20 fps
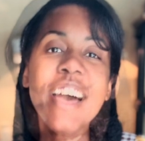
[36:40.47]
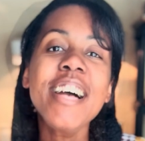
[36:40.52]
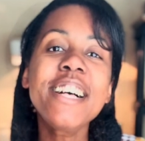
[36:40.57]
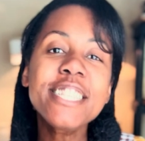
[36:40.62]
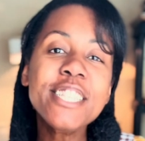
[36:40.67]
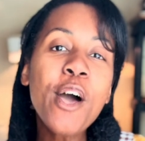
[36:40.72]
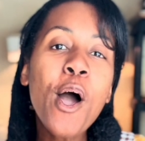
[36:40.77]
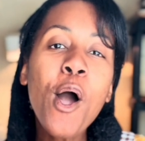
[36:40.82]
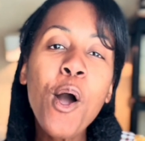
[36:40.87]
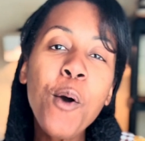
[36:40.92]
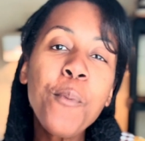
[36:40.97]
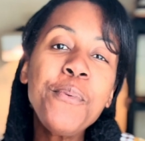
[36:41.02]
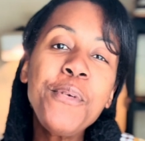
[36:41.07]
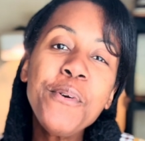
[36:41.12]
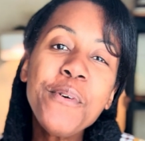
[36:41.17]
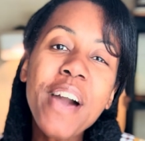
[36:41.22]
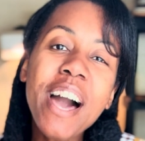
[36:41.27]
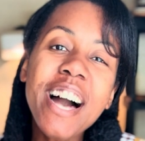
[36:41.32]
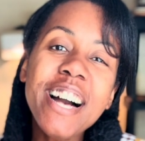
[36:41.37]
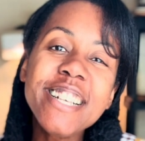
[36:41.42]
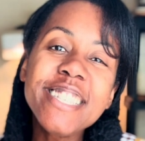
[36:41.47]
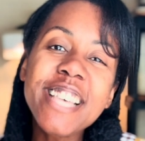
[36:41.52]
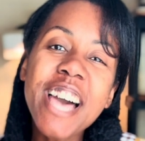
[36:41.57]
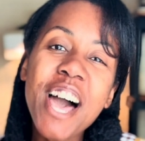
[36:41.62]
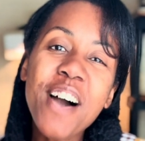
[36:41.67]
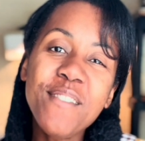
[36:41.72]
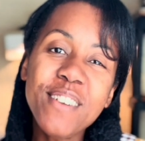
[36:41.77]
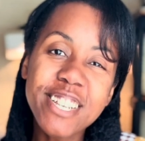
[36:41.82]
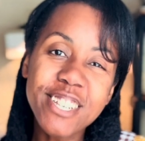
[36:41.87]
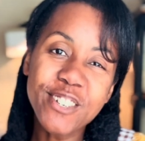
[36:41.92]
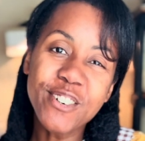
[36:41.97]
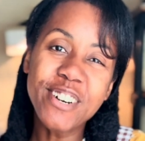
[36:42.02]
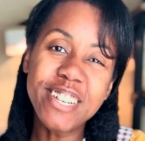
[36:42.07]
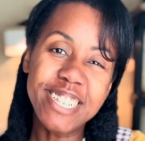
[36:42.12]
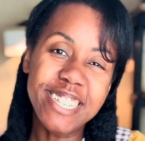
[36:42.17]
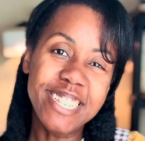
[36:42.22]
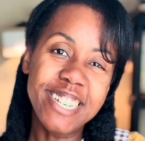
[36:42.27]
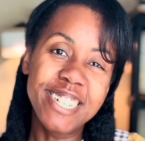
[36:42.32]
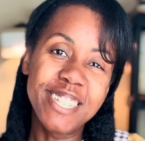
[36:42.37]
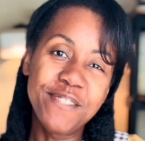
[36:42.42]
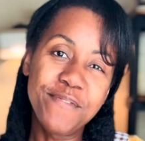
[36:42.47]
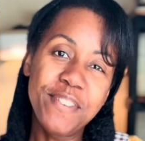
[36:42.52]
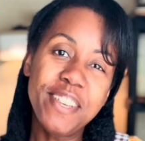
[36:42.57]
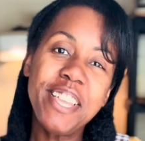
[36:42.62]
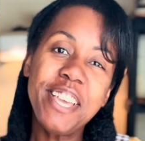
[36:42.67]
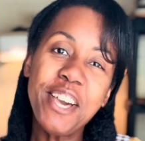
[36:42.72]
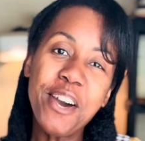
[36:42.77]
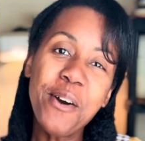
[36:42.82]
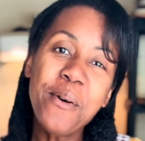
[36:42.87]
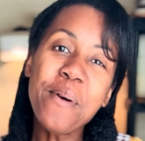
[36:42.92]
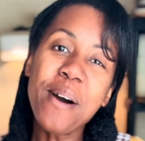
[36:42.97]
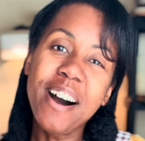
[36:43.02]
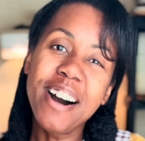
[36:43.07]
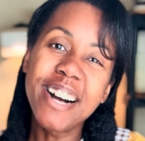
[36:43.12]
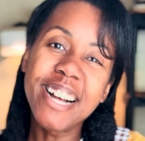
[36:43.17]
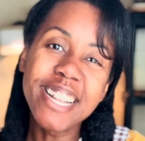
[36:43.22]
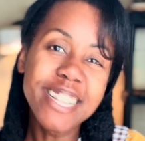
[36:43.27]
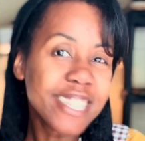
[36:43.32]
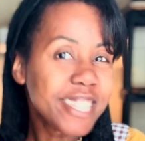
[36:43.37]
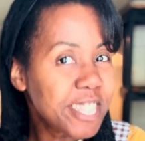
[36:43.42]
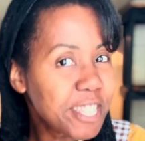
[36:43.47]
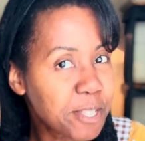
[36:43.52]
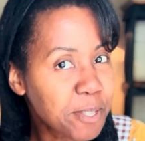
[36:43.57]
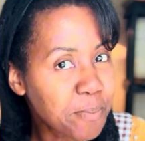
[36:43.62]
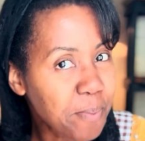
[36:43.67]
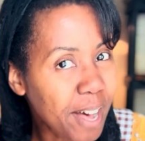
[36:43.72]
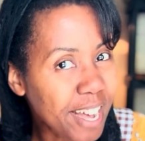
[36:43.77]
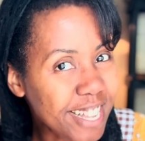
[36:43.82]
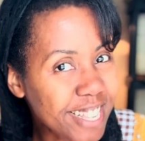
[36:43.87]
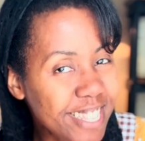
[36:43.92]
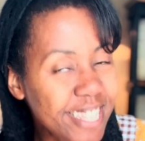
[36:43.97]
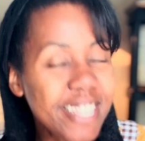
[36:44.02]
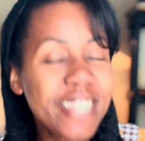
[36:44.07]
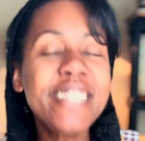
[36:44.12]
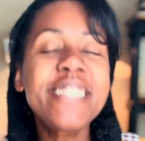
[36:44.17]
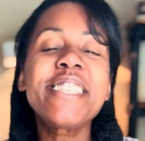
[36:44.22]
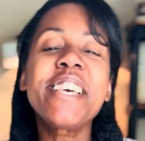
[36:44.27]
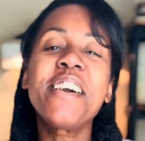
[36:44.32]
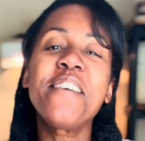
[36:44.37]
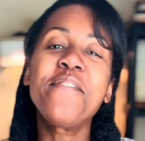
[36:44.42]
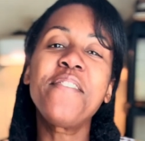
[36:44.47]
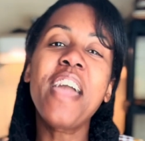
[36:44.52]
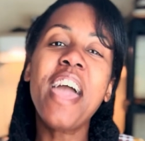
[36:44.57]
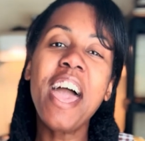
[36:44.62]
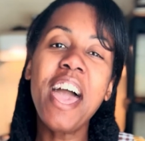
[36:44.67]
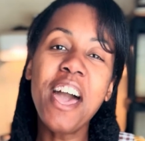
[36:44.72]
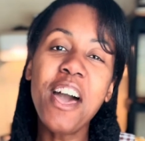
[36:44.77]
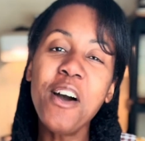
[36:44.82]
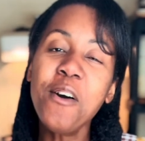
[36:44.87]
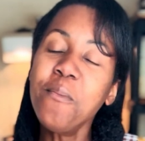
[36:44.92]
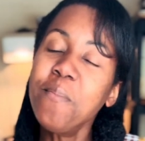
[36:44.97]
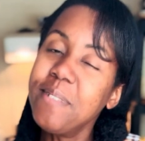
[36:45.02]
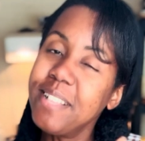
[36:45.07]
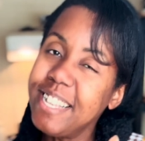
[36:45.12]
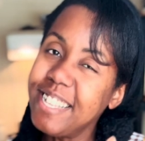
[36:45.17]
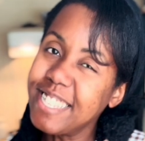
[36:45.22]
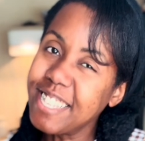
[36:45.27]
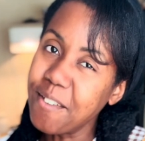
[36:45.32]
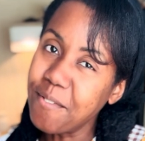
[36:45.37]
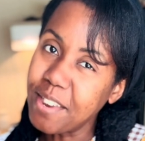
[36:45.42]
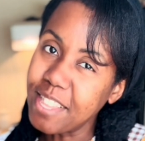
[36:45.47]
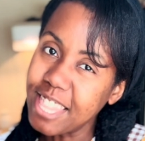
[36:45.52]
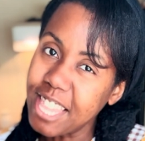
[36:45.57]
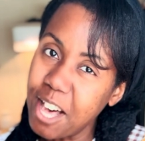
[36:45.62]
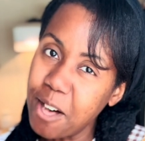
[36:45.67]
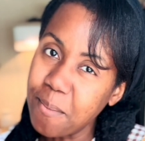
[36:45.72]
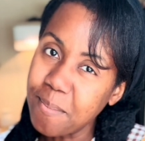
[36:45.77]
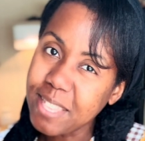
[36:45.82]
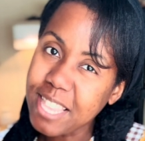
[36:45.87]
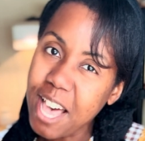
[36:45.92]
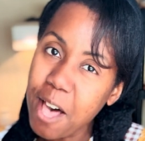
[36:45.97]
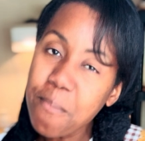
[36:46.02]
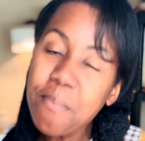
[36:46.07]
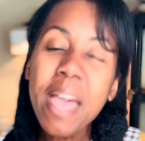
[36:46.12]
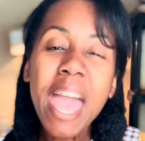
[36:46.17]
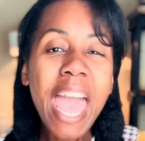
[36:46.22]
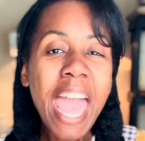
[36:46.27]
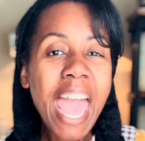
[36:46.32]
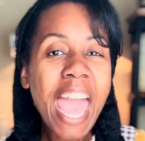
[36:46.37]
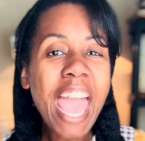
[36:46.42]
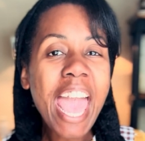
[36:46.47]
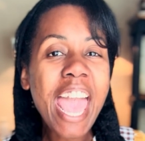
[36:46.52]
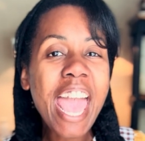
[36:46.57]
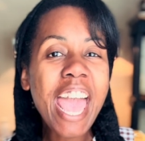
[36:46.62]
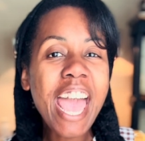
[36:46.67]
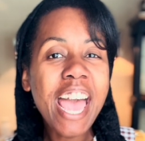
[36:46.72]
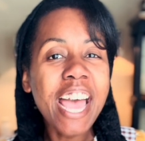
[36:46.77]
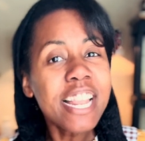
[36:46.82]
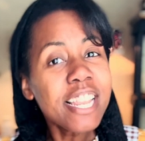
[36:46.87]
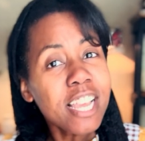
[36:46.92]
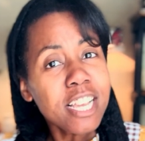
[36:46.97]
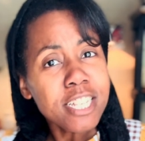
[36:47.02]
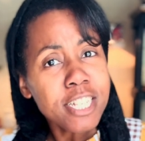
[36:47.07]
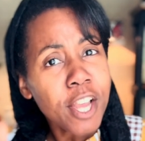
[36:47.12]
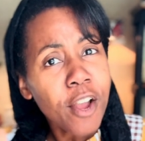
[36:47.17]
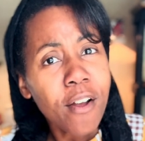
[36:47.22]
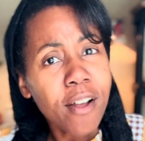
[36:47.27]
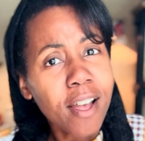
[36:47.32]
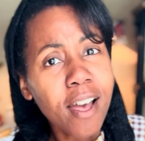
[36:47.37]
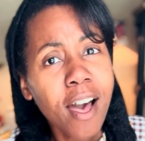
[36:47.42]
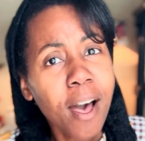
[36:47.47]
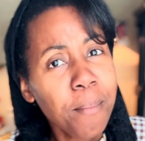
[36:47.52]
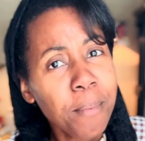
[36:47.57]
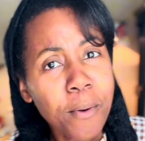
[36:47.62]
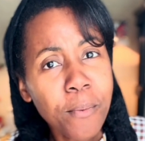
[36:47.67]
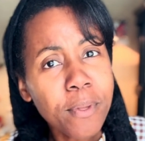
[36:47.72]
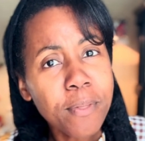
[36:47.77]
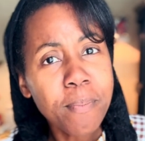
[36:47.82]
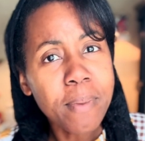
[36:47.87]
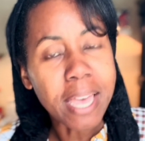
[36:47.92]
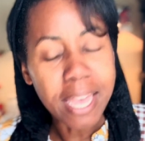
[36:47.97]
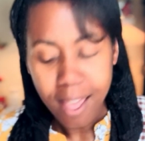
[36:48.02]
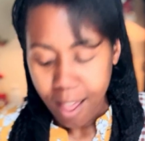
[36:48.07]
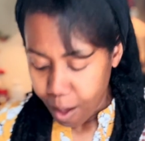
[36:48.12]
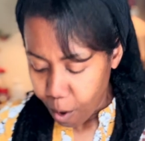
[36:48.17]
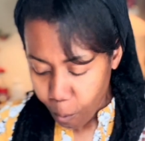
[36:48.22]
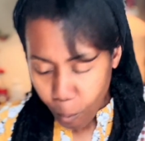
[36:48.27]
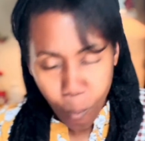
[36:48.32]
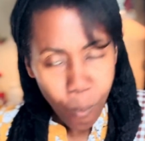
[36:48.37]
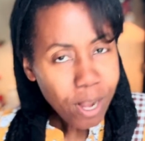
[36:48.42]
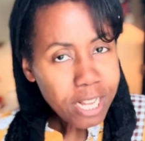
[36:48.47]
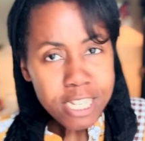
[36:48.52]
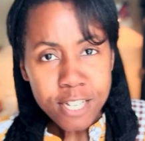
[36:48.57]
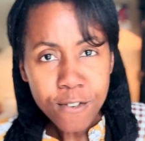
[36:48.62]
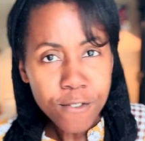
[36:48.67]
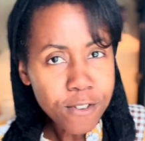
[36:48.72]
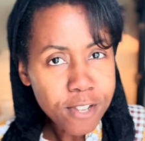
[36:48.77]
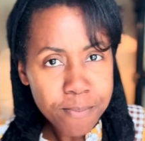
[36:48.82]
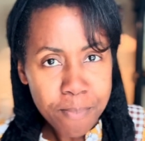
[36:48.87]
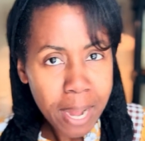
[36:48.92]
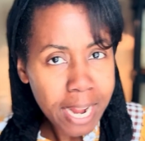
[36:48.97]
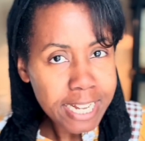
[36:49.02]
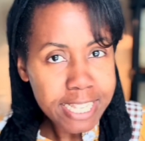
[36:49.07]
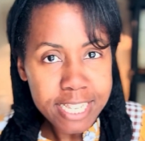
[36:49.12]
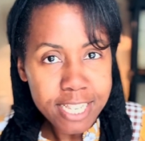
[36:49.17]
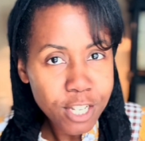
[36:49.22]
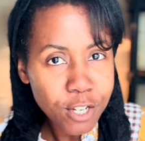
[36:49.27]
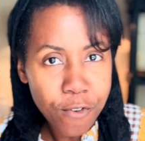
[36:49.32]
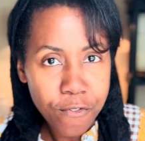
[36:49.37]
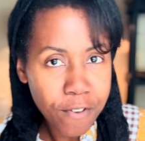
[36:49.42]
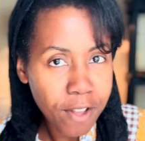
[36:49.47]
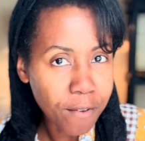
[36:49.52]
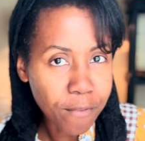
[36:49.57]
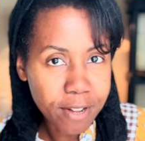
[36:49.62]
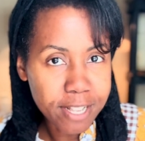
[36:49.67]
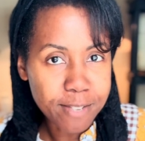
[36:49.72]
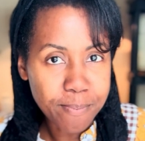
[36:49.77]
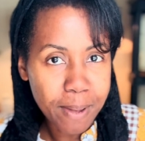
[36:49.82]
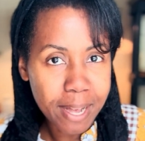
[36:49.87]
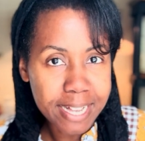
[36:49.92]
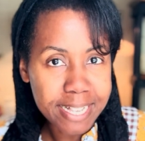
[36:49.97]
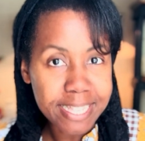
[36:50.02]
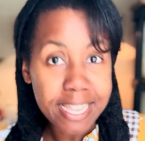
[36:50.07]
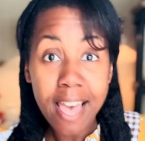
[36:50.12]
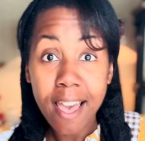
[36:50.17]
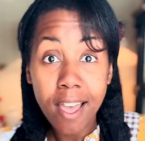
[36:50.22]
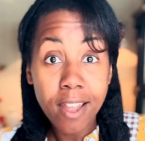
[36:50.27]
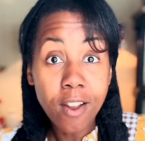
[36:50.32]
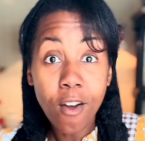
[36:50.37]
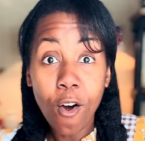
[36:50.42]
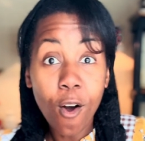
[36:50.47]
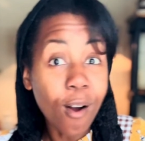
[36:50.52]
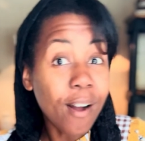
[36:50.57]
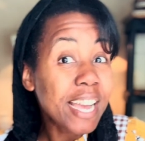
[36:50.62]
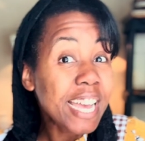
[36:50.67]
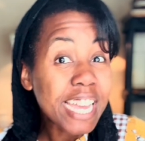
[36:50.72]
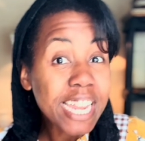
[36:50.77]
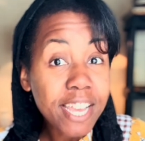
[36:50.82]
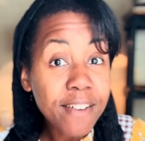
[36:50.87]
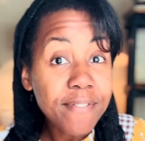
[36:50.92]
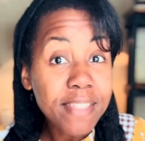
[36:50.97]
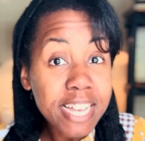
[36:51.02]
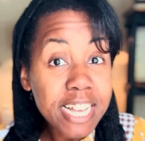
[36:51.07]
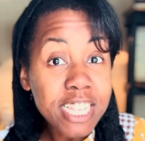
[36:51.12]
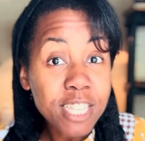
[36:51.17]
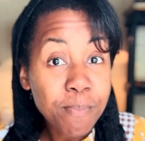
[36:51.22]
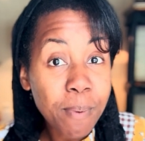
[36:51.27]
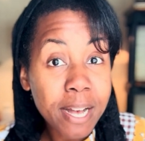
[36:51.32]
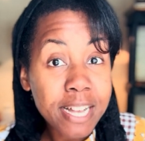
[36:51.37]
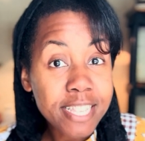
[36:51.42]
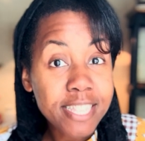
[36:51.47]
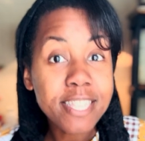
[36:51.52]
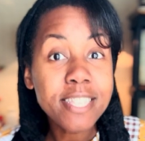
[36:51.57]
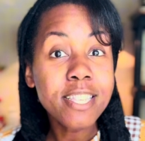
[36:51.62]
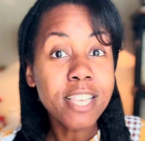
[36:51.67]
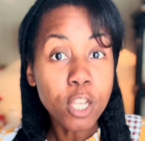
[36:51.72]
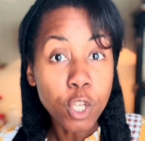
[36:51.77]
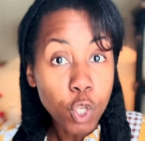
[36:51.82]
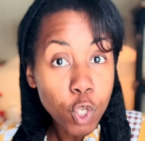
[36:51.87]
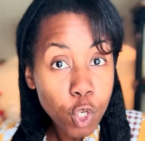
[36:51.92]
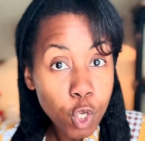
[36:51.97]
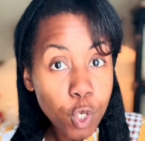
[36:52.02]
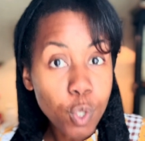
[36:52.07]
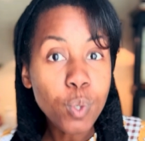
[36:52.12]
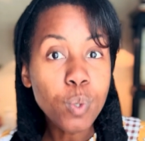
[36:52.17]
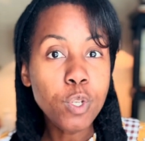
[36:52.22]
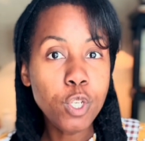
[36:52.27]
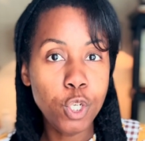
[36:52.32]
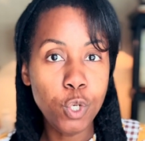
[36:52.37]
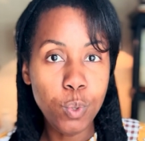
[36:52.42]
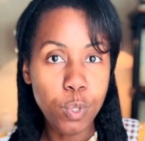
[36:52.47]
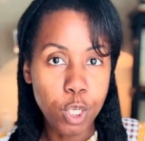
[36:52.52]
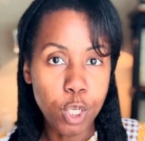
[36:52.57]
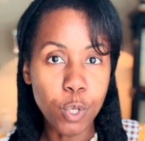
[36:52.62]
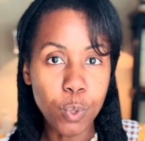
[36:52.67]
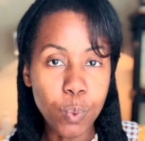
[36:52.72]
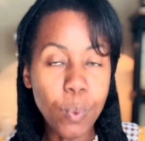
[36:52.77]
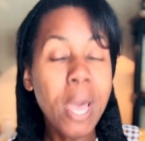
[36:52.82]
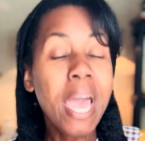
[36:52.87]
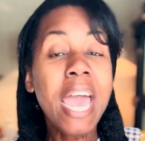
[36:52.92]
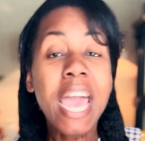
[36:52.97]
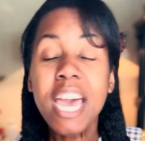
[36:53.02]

So I hope you guys have enjoyed today's video on spices. If you have, please give it a thumbs up and share a comment with me. Which spice is your favorite spice? And are any of these spices new to you?